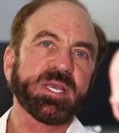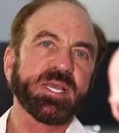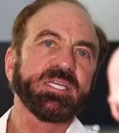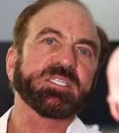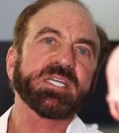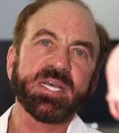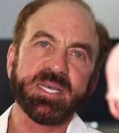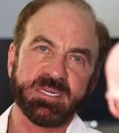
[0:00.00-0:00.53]

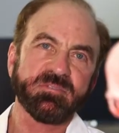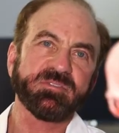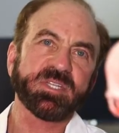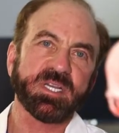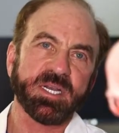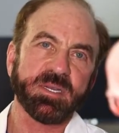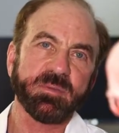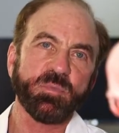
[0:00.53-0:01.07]
case ahead of
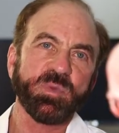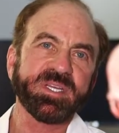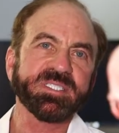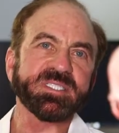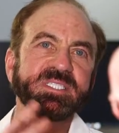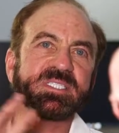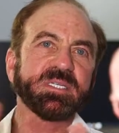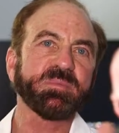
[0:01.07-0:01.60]
time. We
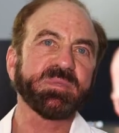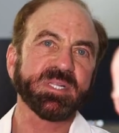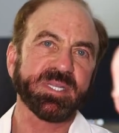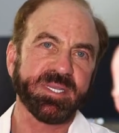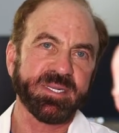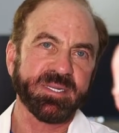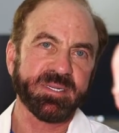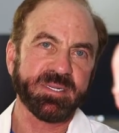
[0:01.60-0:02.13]
can simulate